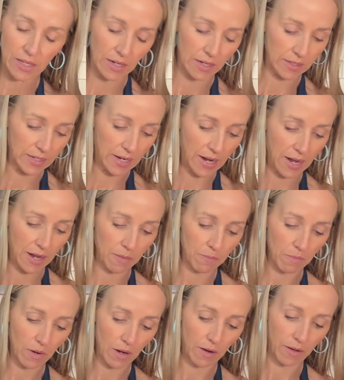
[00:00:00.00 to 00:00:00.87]
a
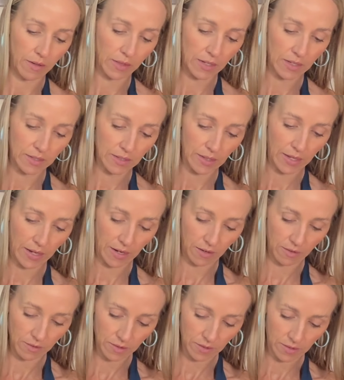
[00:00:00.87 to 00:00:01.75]
time on these
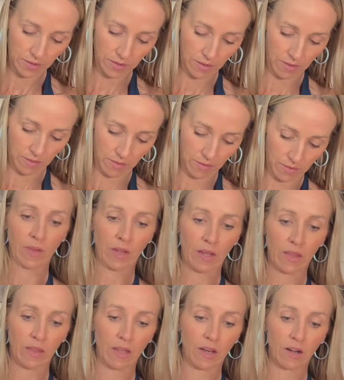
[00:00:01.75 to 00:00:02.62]
layers.
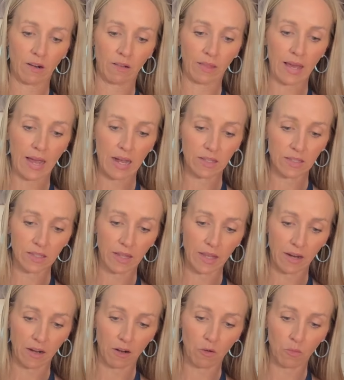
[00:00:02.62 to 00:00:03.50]
And then our last
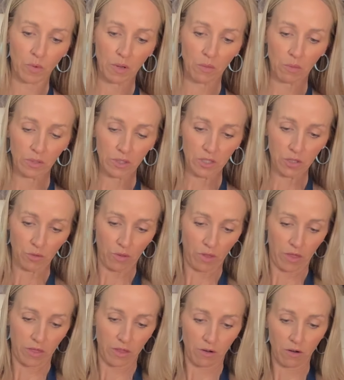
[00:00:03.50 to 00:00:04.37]
layer, we will do
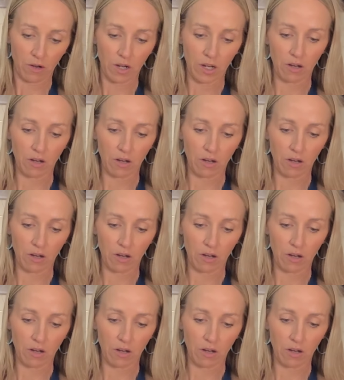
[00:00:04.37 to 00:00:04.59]
30